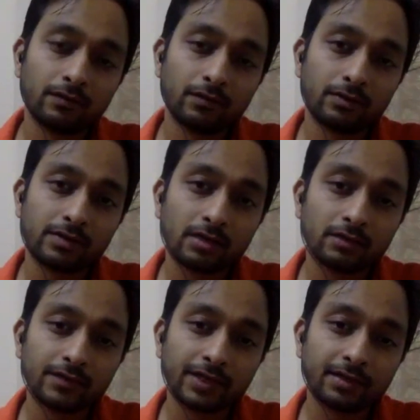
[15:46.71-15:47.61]
a run
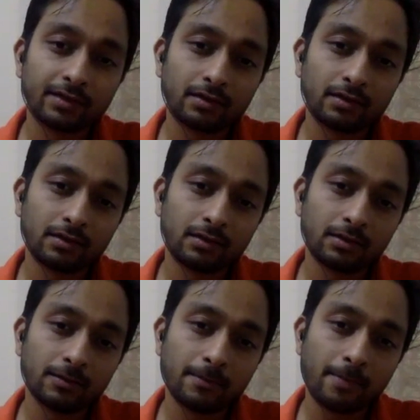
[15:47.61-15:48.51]
of data,